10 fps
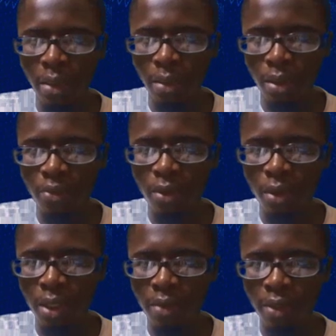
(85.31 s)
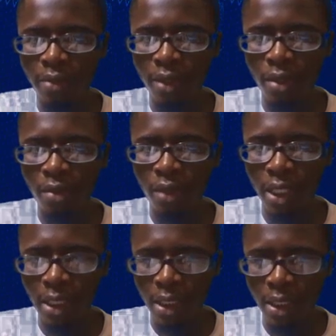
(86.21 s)
Because for whatever the value of
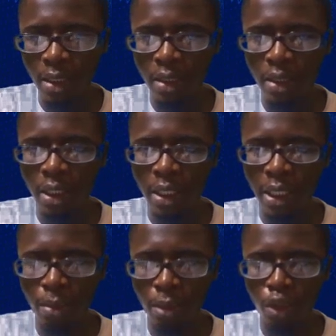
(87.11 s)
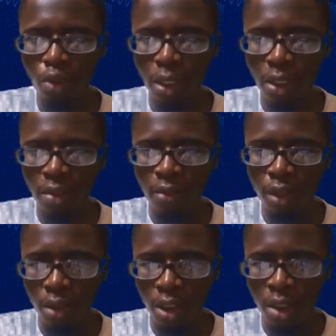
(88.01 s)
n is, then m is twice of
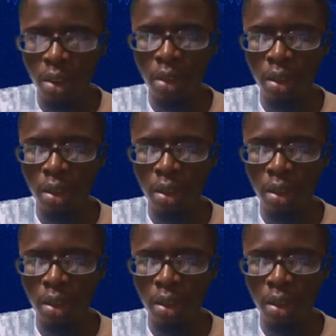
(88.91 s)
such.